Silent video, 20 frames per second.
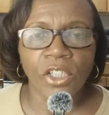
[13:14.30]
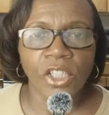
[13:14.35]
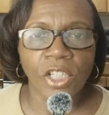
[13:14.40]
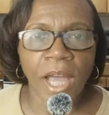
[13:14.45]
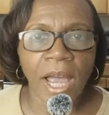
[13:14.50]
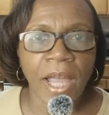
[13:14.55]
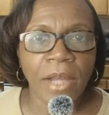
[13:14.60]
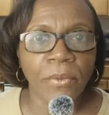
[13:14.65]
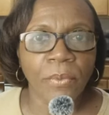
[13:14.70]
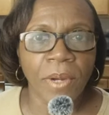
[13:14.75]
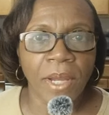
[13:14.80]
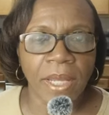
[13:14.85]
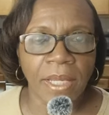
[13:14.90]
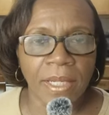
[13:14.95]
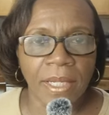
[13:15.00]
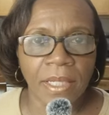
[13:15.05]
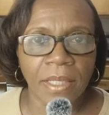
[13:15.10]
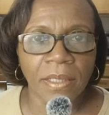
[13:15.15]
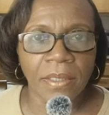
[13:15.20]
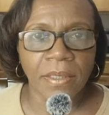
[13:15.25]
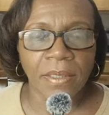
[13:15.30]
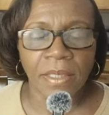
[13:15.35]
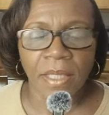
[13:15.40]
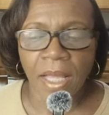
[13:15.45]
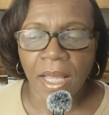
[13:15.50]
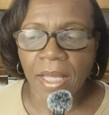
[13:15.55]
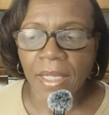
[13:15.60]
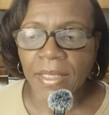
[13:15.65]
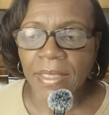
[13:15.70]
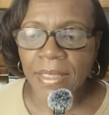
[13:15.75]
gyrating.
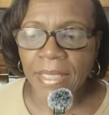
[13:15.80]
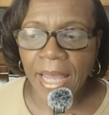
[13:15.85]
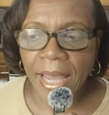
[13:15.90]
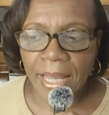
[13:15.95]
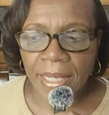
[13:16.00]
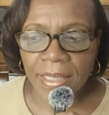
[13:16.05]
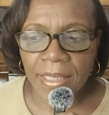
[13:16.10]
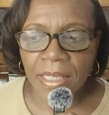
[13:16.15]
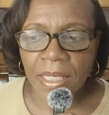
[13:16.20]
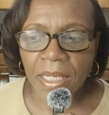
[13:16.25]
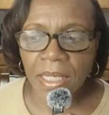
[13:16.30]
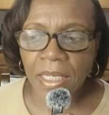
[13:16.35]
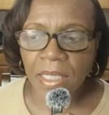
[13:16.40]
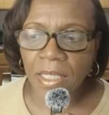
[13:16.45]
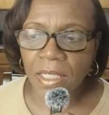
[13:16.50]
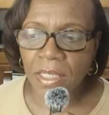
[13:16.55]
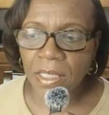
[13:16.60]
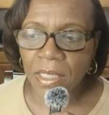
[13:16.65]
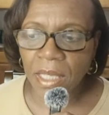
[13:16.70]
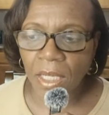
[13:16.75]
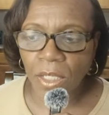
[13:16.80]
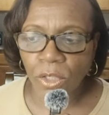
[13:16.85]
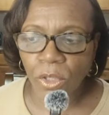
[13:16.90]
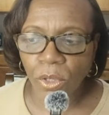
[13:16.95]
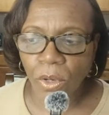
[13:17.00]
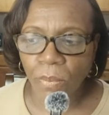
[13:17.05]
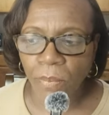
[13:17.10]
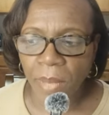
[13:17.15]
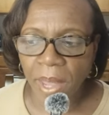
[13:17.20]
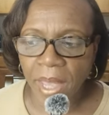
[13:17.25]
Dancing in a
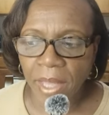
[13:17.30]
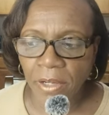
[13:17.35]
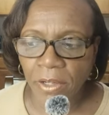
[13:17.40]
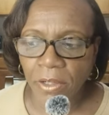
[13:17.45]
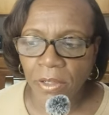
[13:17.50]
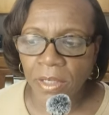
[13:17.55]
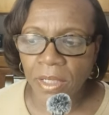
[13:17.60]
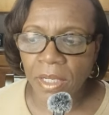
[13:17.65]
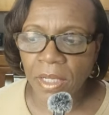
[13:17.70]
sexual manner